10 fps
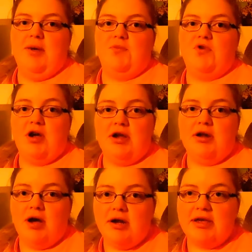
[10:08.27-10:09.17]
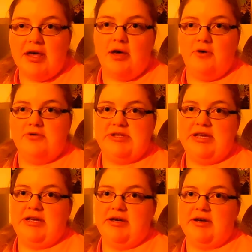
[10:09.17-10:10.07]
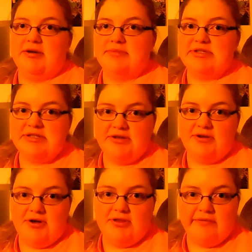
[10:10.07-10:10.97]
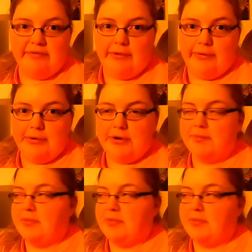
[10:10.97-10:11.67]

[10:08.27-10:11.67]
I'm trying not to get cozy. I'm still on the floor,